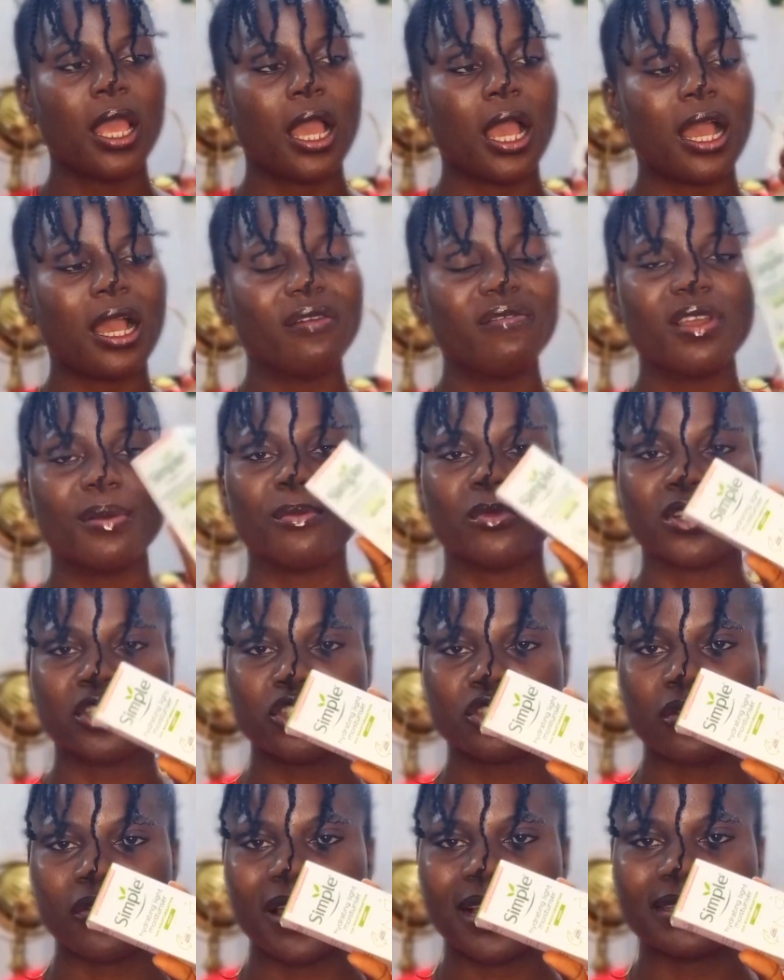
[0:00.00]
I have a
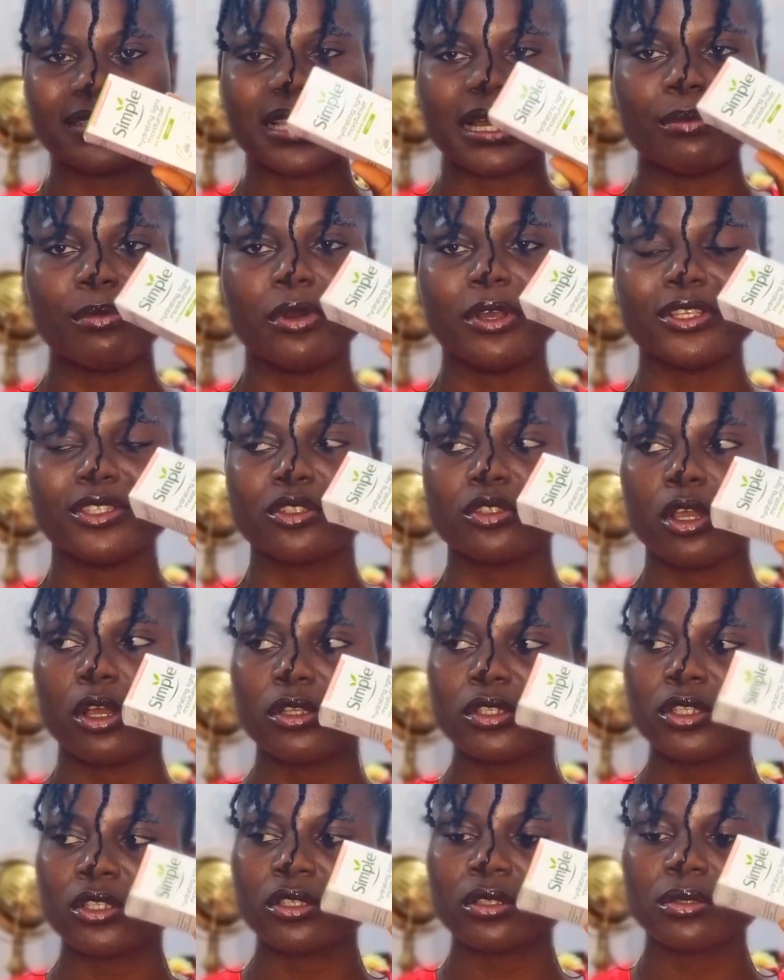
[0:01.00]
moisturizer,
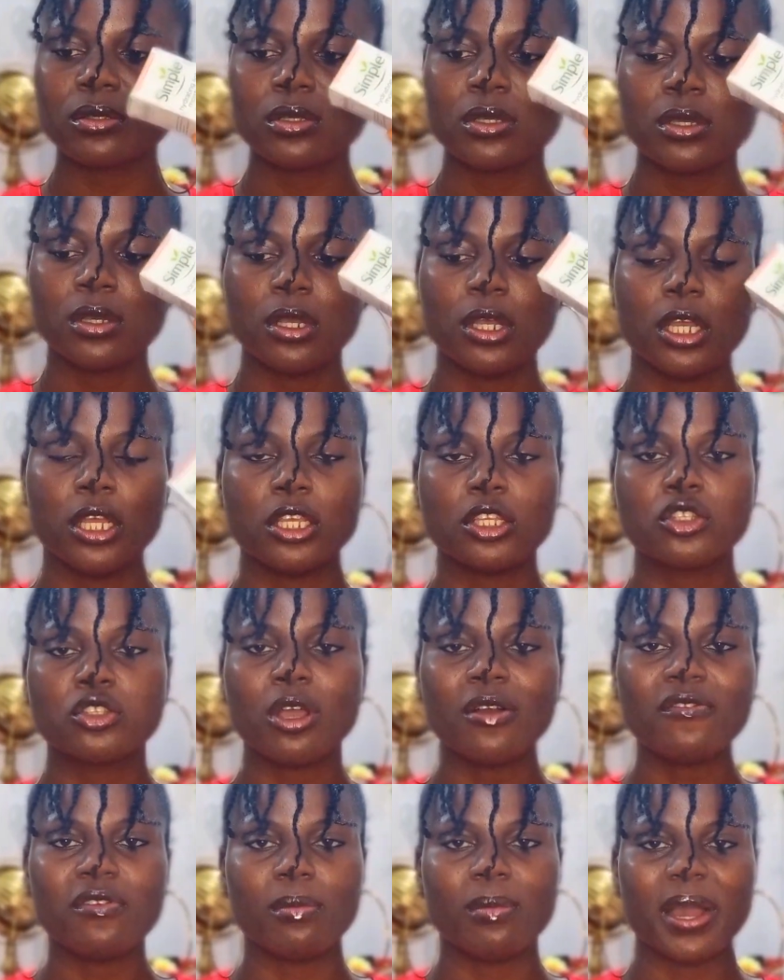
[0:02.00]
but
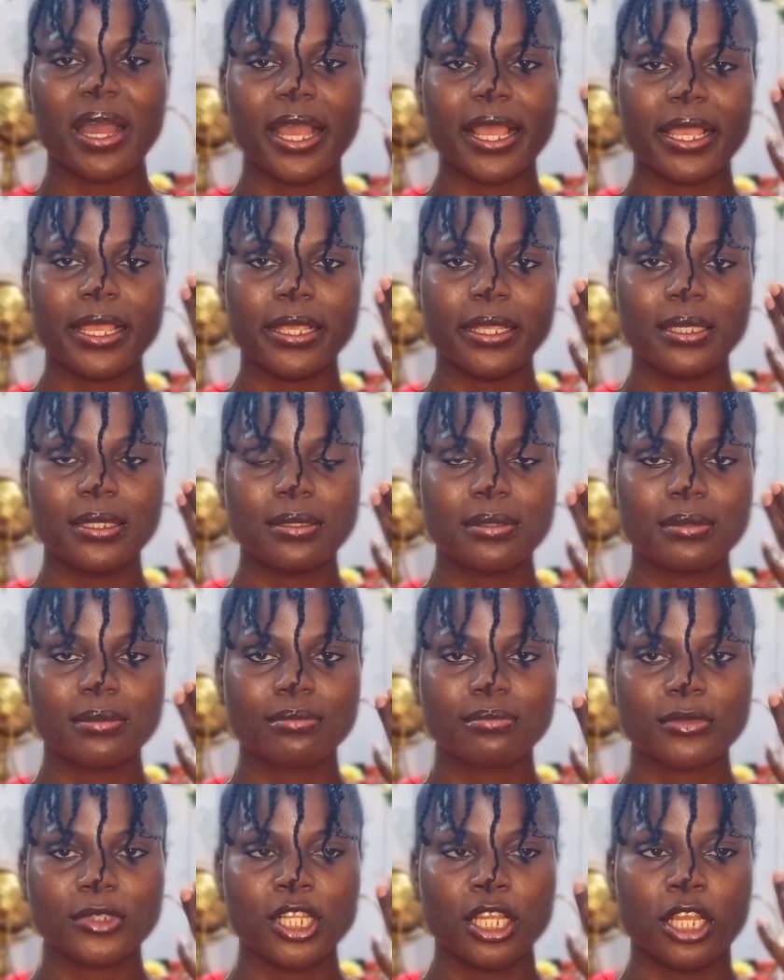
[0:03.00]

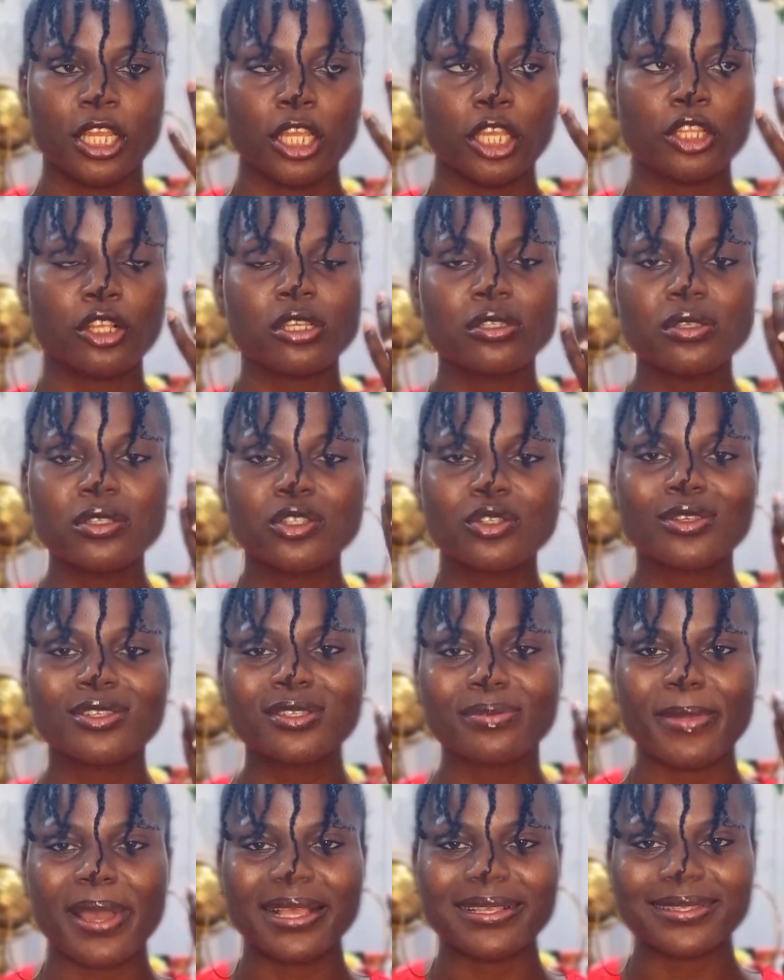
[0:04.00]
it doesn't
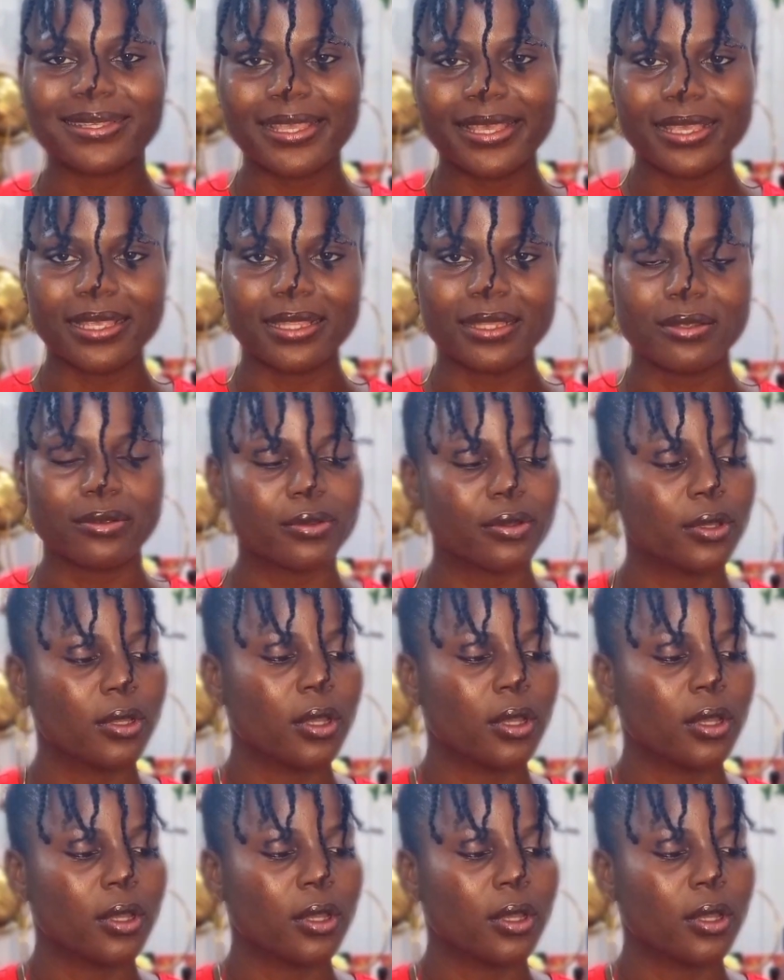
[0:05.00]
suit my skin.